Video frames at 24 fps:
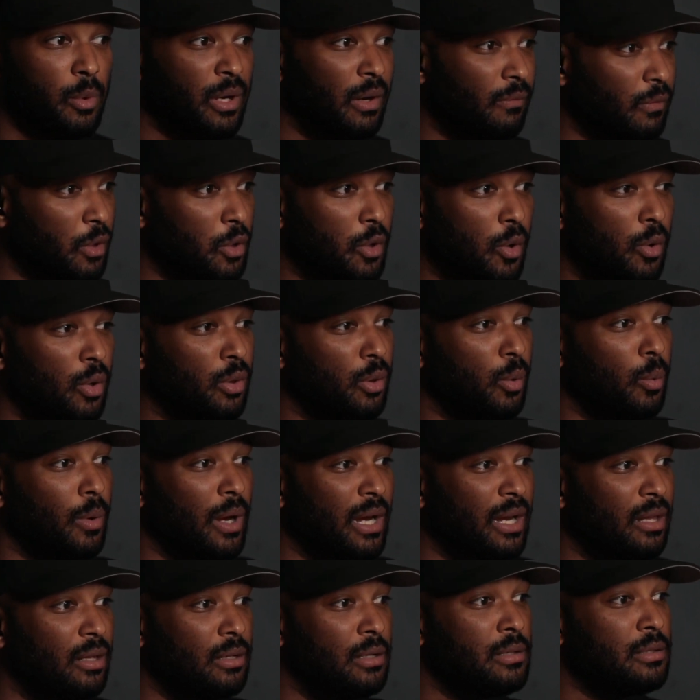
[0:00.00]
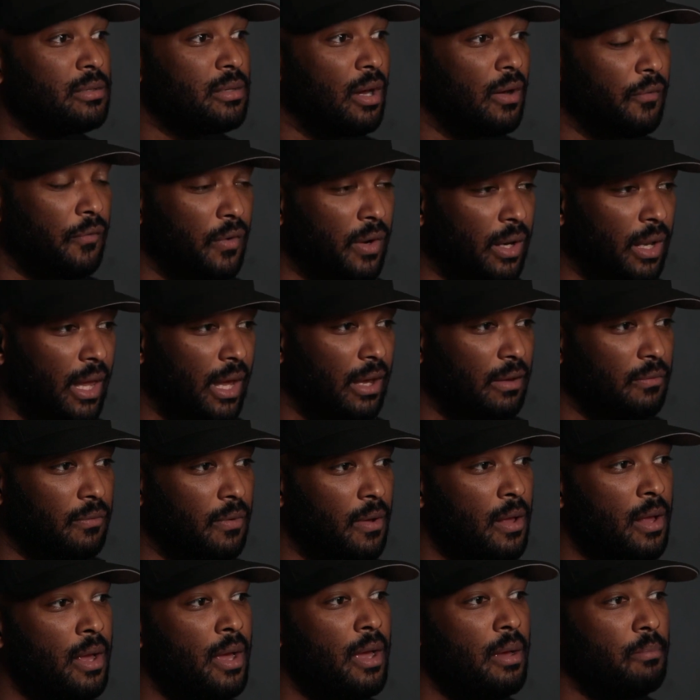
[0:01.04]
Whenever you're going through anything tough in life,
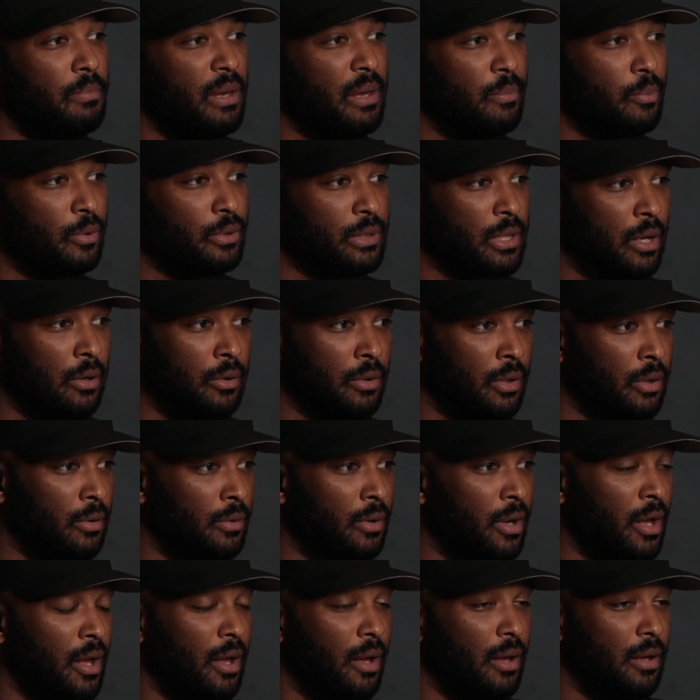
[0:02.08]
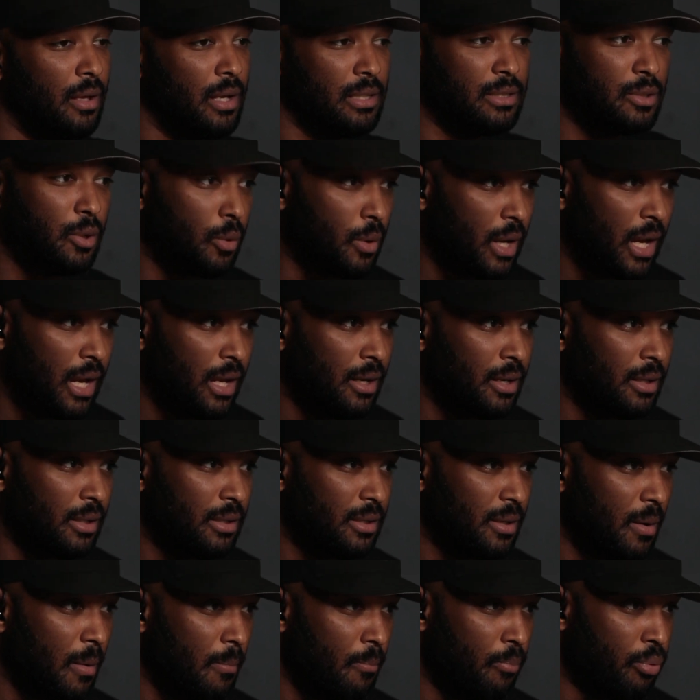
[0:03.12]
people tell you it's okay to
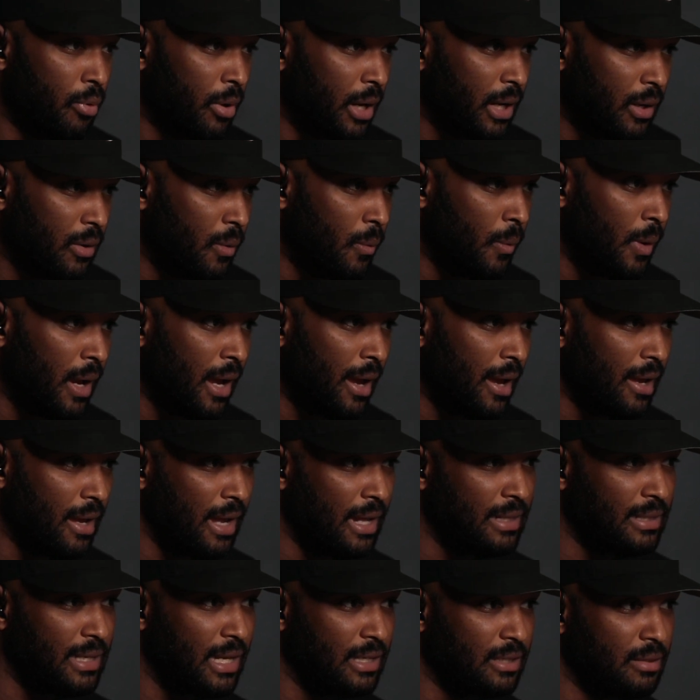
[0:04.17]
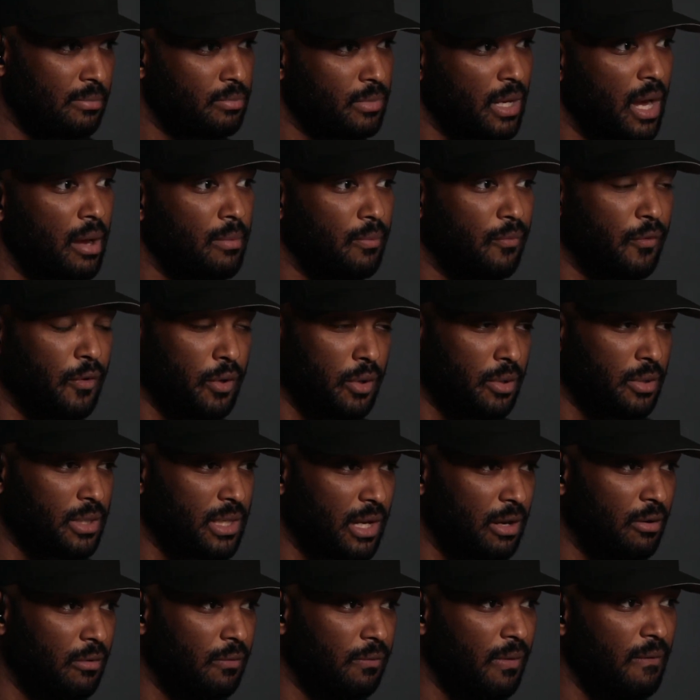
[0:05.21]
break away and take some time for
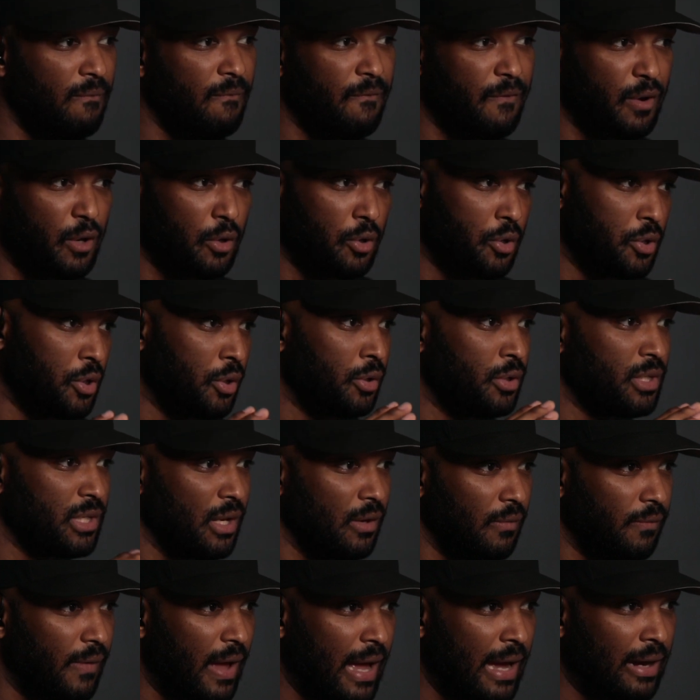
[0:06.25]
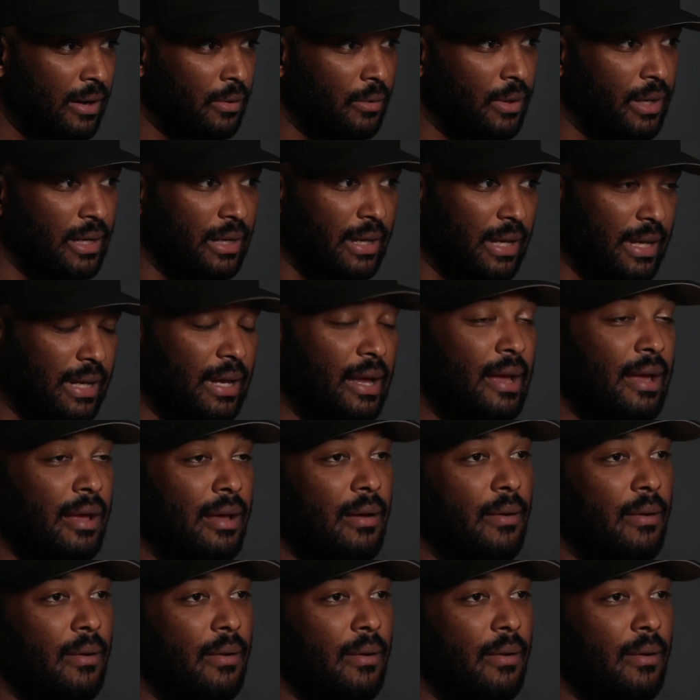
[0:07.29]
yourself and figure yourself out. And like,